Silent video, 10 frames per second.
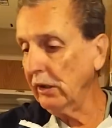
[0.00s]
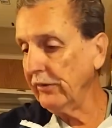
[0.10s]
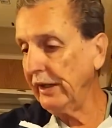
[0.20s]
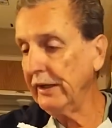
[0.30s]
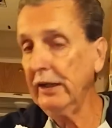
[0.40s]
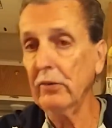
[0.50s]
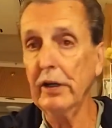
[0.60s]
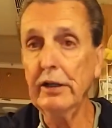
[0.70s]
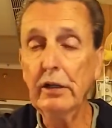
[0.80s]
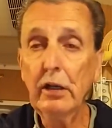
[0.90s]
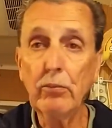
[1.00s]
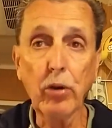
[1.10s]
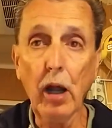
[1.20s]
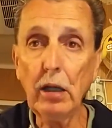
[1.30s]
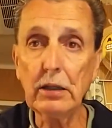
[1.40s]
know that anyway.
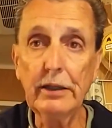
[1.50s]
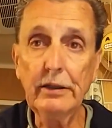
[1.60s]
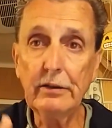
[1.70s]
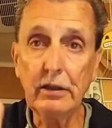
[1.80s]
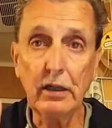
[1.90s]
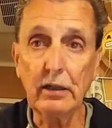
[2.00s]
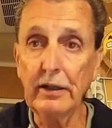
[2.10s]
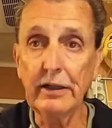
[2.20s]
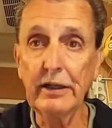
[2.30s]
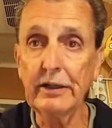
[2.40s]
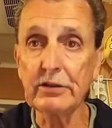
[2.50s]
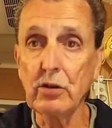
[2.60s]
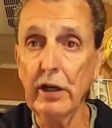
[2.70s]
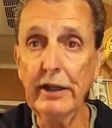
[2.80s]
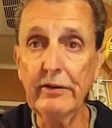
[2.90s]
Broccoli uh, is
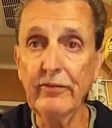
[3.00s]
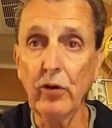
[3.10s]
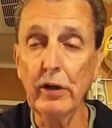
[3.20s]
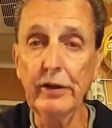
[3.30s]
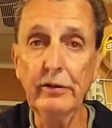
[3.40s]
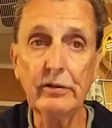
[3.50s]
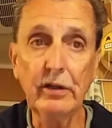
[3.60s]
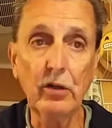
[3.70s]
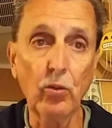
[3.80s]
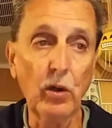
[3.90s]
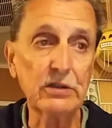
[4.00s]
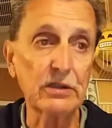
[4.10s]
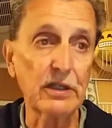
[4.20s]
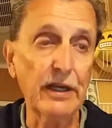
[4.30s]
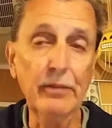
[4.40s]
great for you, you know,
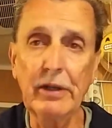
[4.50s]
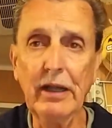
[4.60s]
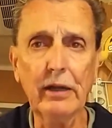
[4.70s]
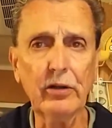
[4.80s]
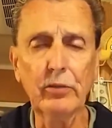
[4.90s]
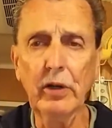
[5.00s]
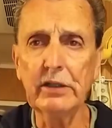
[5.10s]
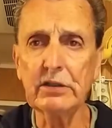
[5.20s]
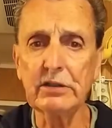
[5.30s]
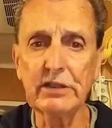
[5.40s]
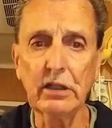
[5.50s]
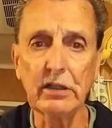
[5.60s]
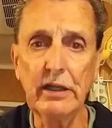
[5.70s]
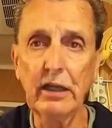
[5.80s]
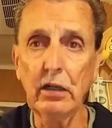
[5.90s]
once a day, but not too much because it'll,
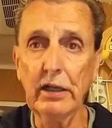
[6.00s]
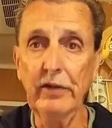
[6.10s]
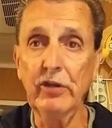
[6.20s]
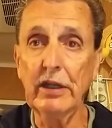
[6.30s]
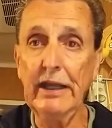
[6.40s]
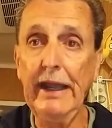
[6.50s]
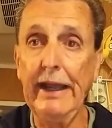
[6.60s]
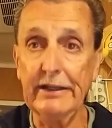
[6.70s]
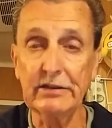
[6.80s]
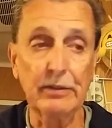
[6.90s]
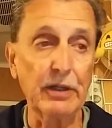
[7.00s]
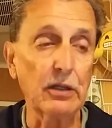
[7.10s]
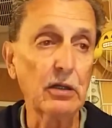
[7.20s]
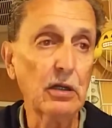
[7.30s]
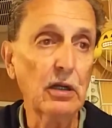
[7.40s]
it'll give you gas. I
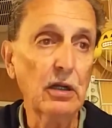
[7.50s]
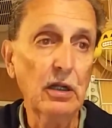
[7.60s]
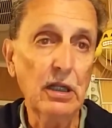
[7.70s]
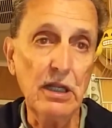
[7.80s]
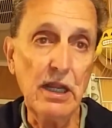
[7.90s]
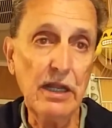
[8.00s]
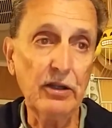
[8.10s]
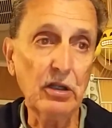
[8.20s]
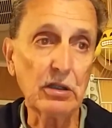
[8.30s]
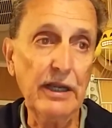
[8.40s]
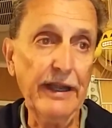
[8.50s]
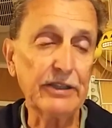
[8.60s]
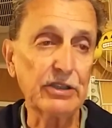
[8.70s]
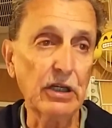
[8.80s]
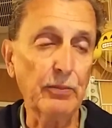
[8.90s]
mean, yeah, it'll
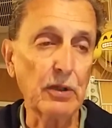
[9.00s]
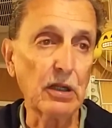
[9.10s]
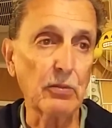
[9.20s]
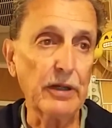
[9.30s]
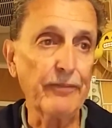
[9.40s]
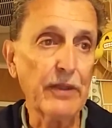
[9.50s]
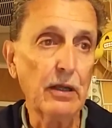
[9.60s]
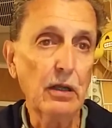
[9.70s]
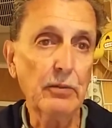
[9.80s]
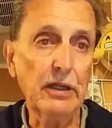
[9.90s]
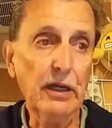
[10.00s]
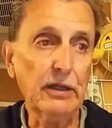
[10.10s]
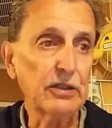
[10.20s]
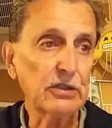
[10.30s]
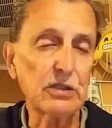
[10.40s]
gas you up a little bit. But
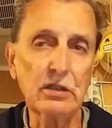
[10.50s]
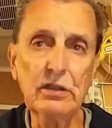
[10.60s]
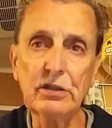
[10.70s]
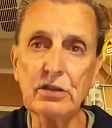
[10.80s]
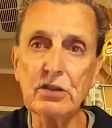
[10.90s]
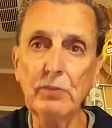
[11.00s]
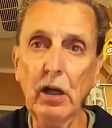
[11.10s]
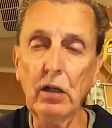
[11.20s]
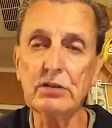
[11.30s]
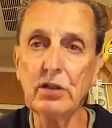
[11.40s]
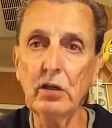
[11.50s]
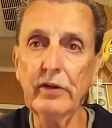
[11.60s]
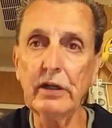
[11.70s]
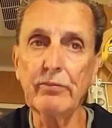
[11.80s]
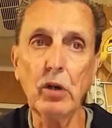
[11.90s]
yeah, just a, just a small
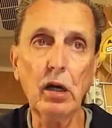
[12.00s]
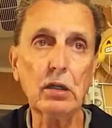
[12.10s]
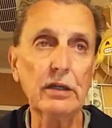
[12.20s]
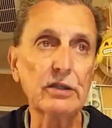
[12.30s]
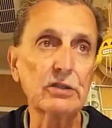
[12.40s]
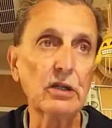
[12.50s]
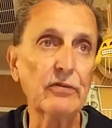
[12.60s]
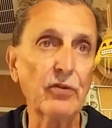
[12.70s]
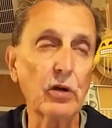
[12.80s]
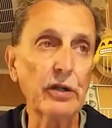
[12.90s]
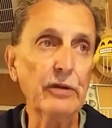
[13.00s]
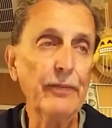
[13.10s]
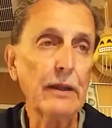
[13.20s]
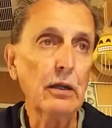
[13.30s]
serving of broccoli is good for you.